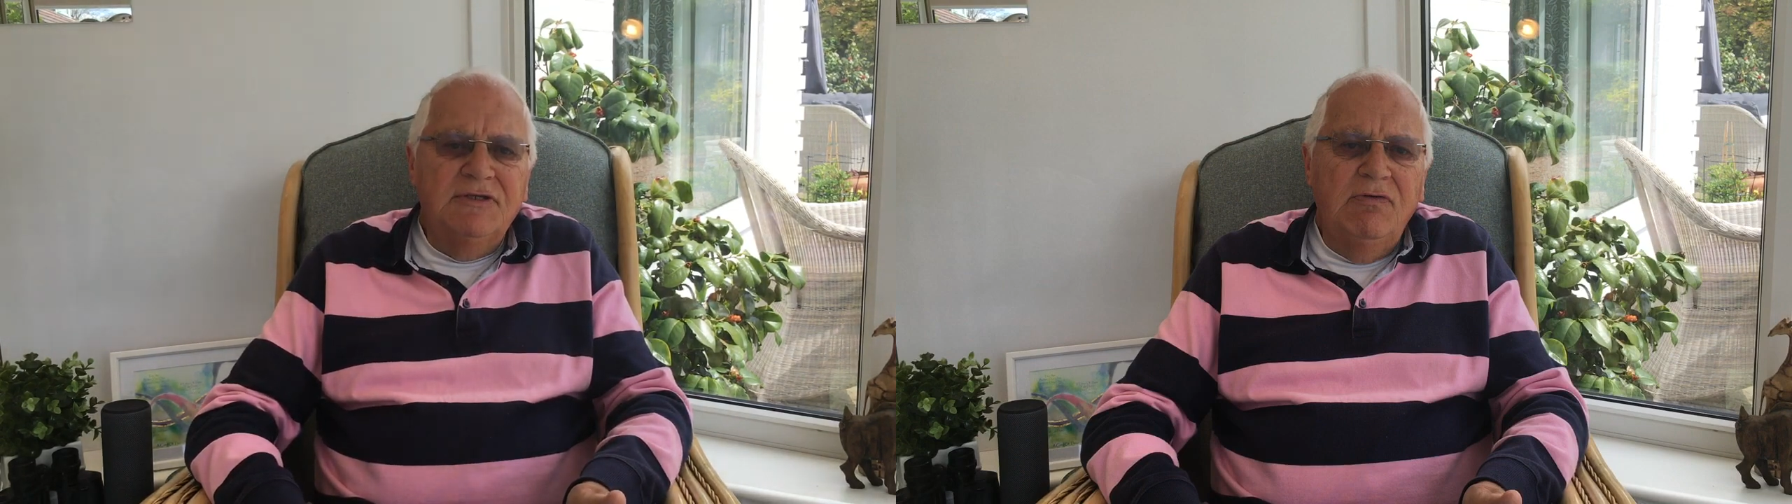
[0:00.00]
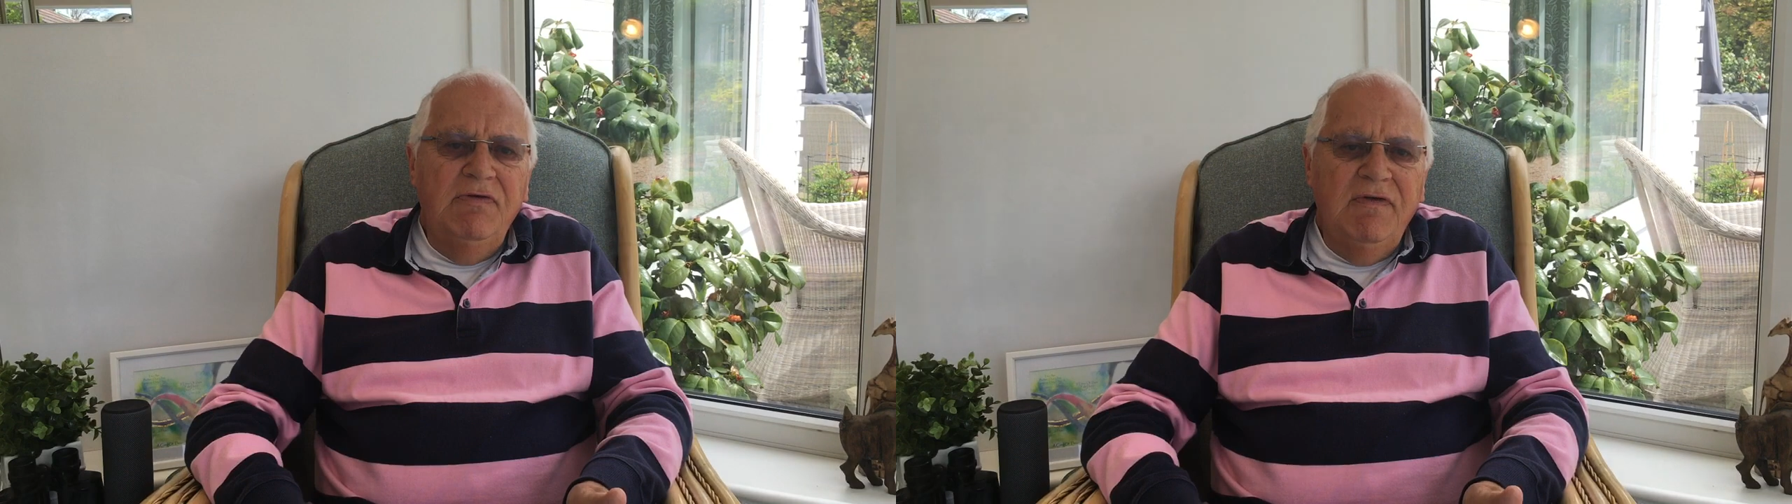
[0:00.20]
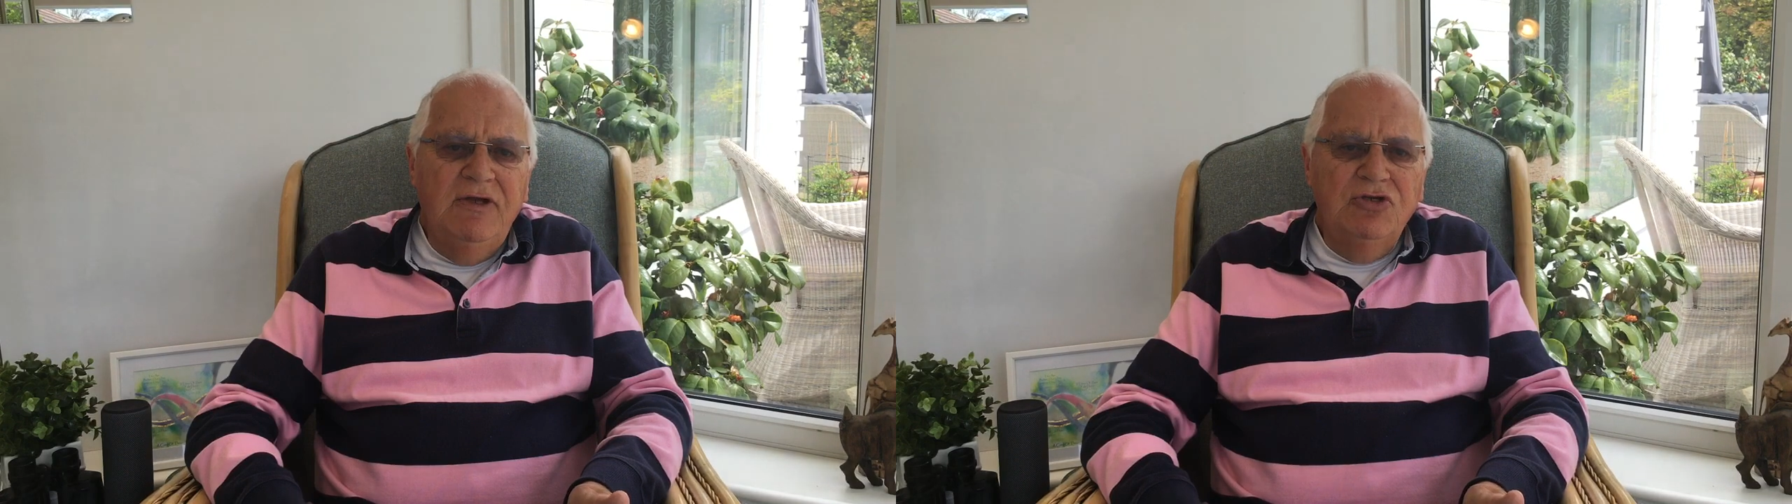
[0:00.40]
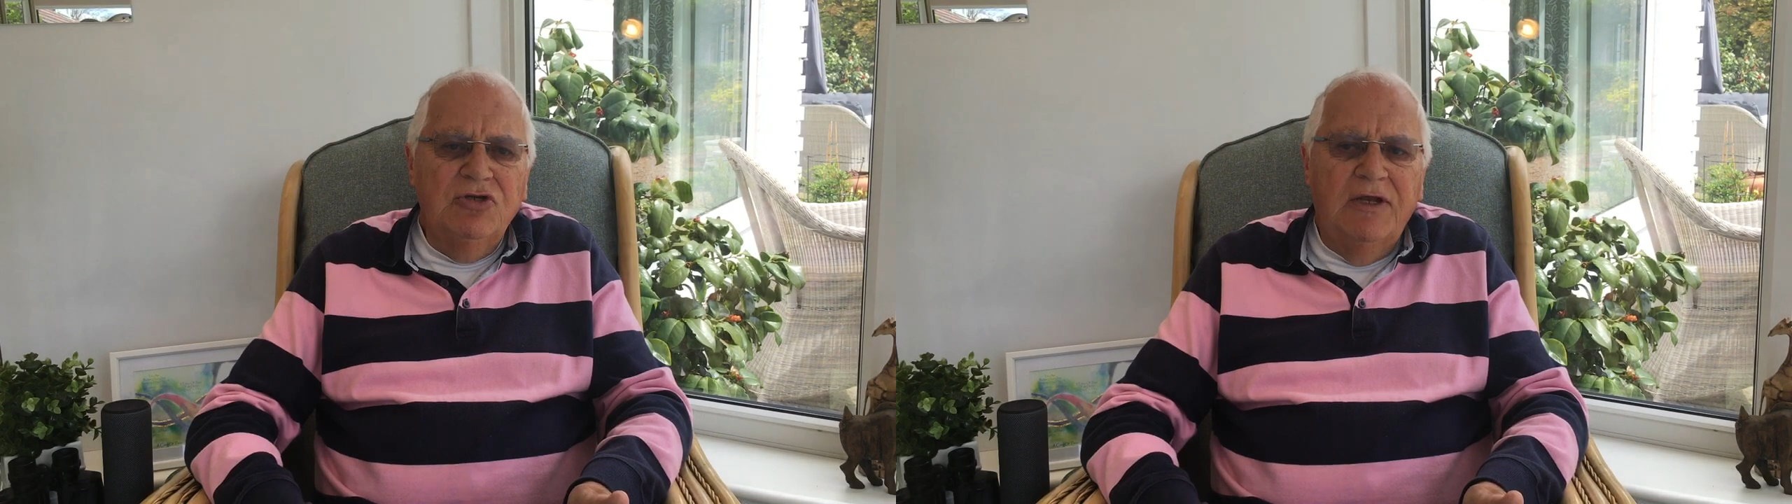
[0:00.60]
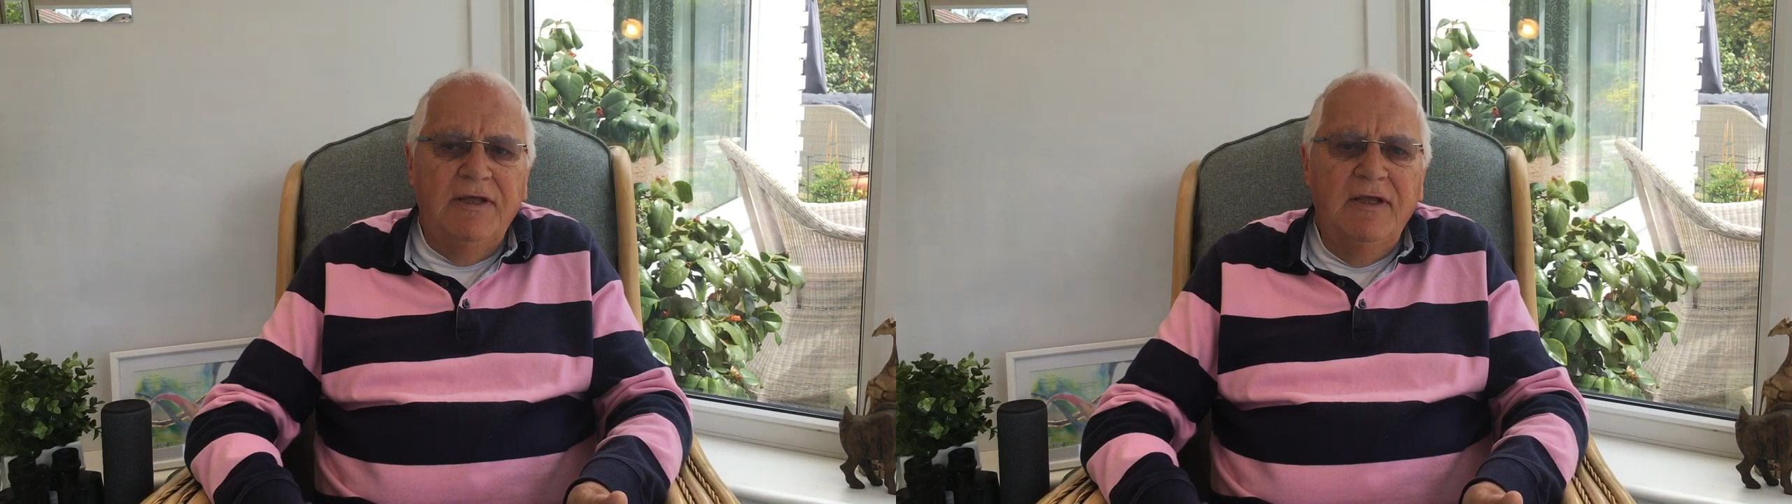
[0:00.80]
So
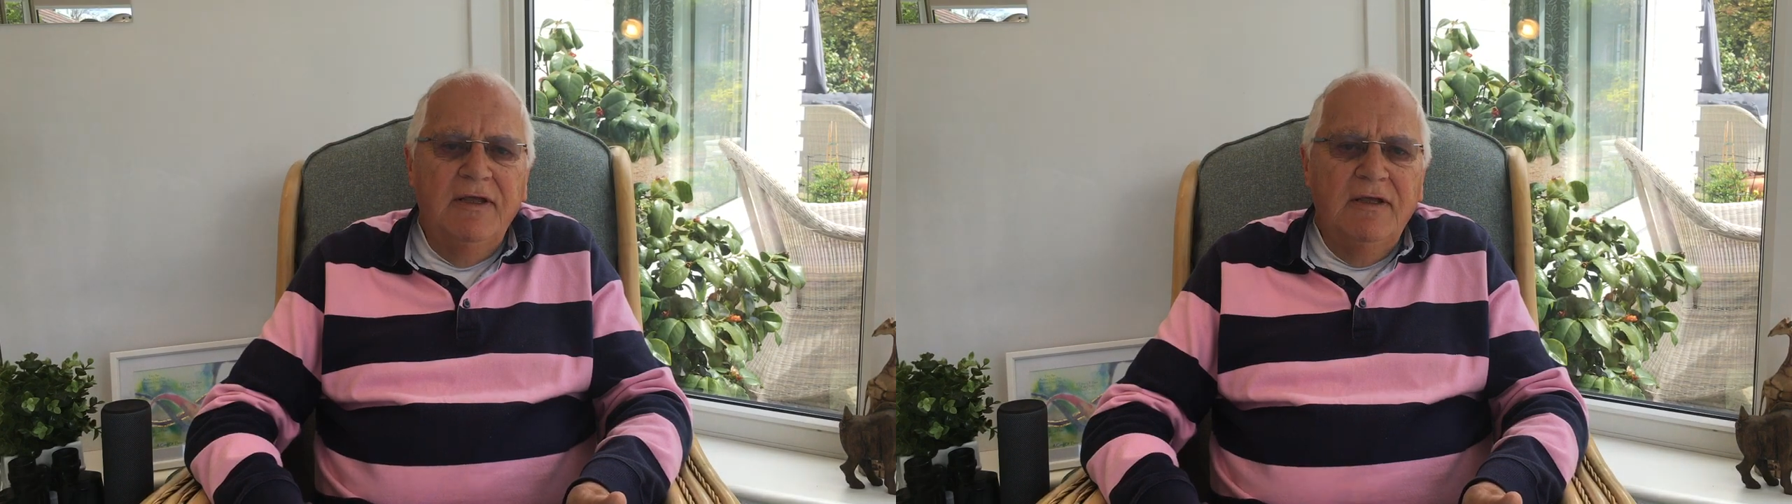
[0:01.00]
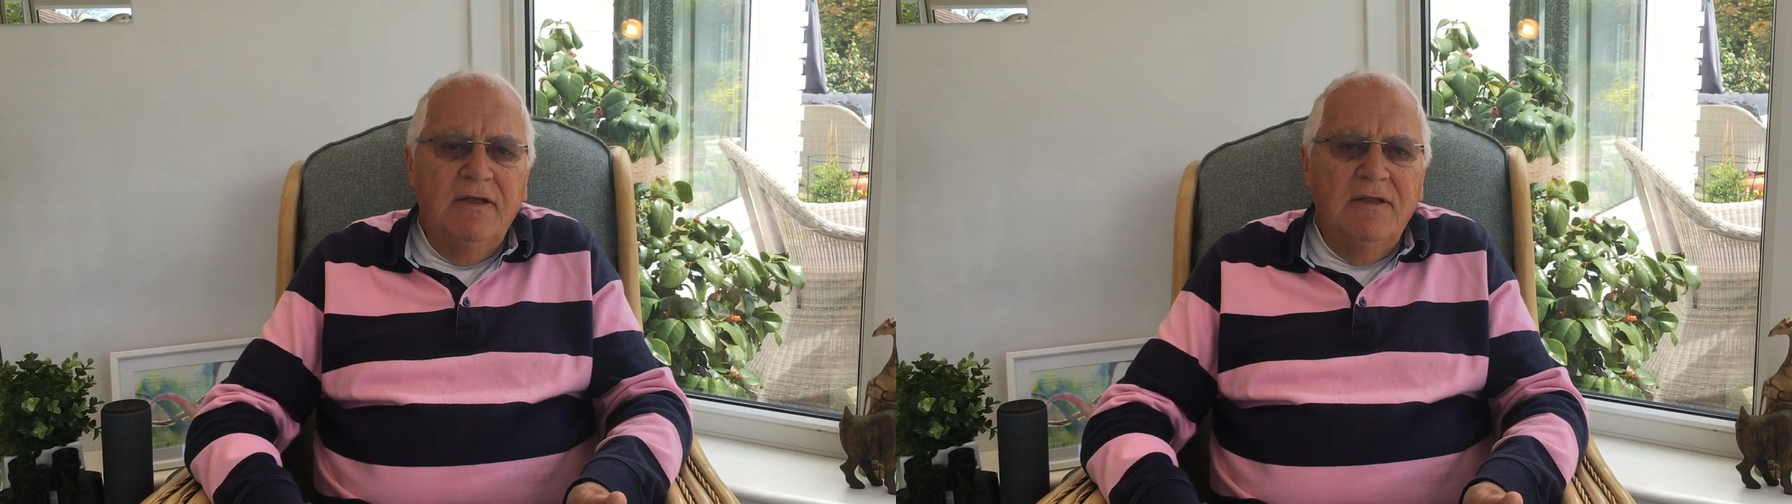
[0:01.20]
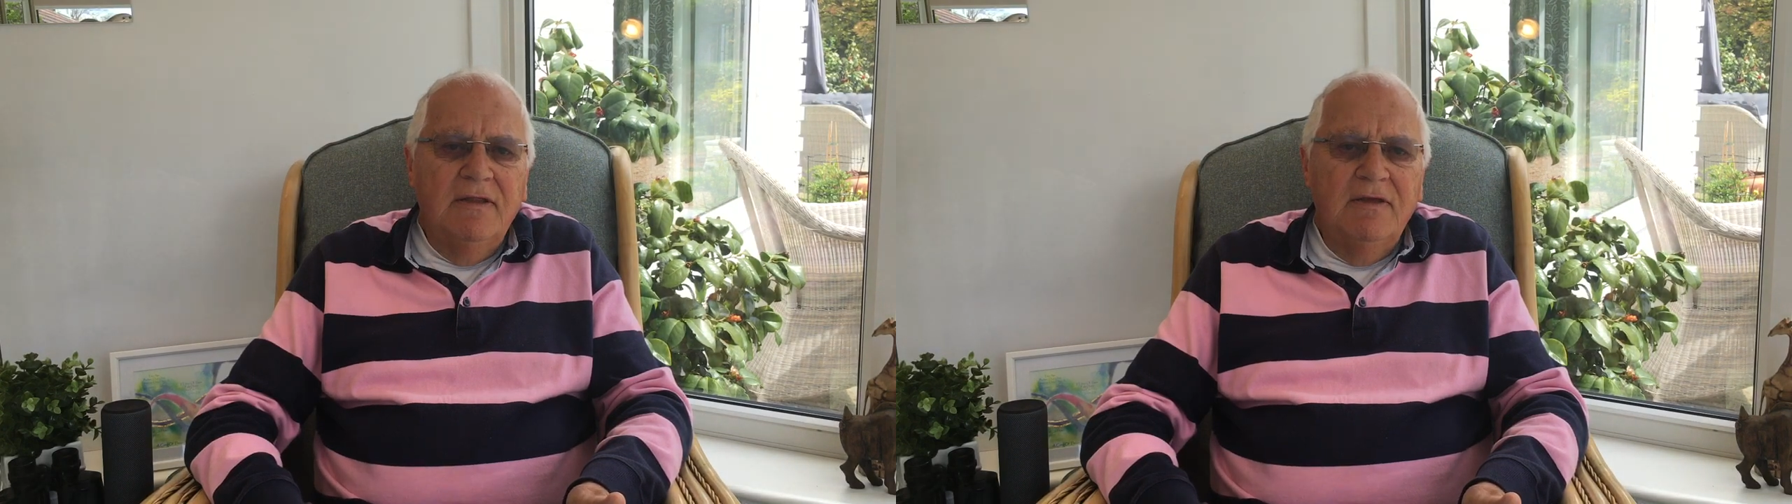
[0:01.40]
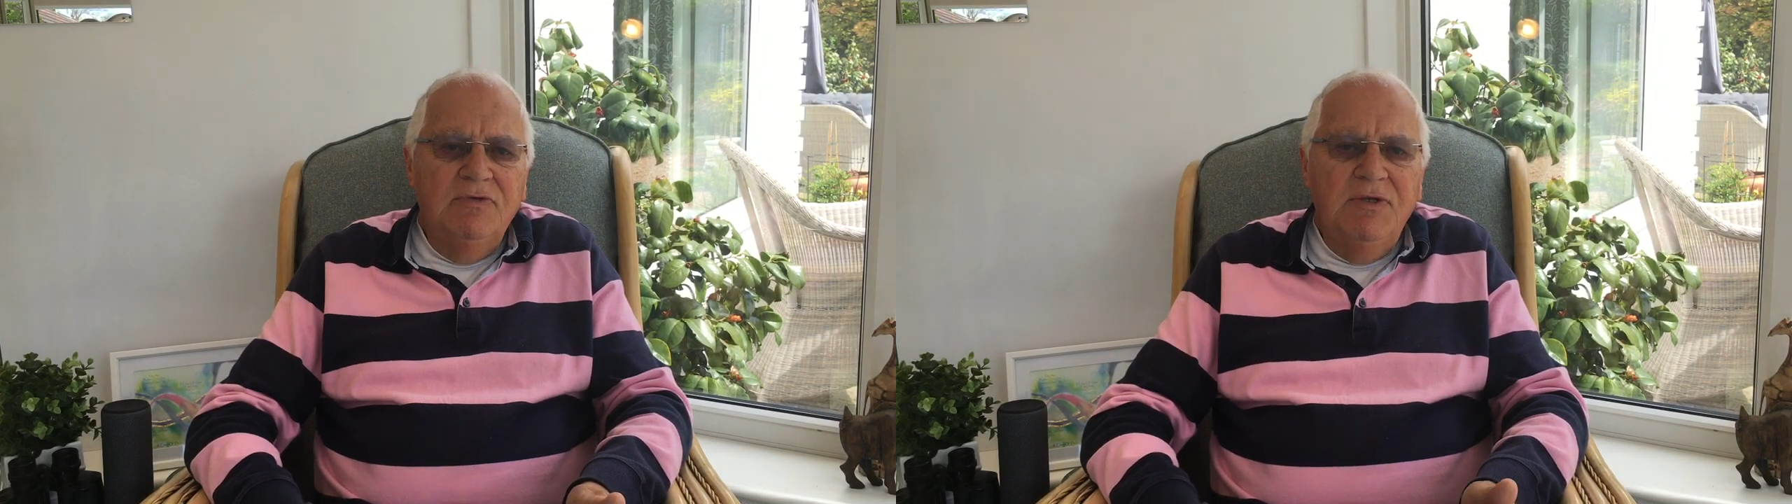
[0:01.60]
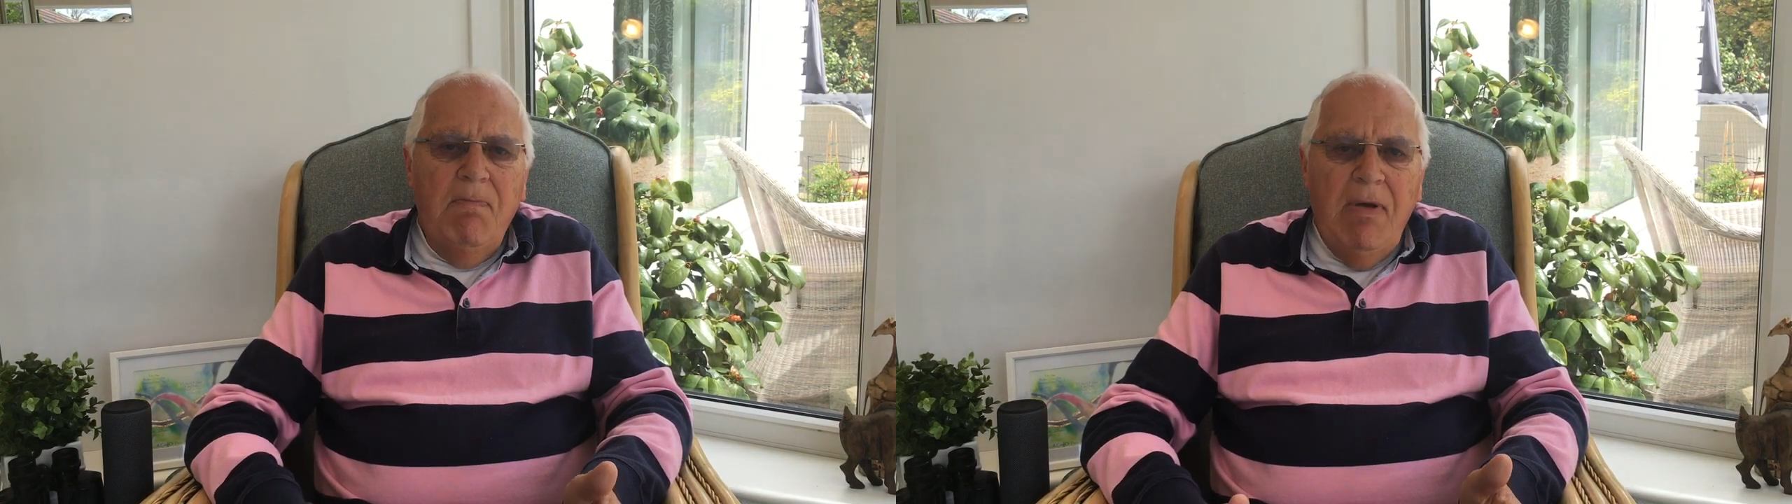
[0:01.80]
eventually there
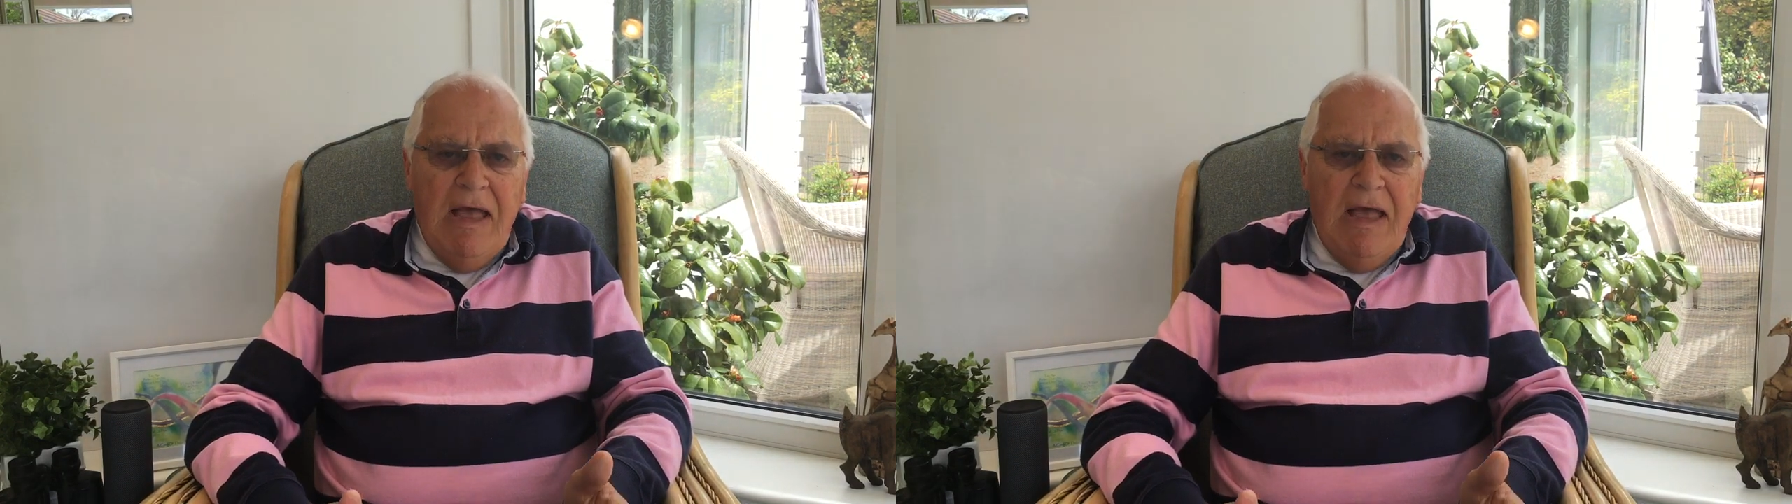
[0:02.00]
was a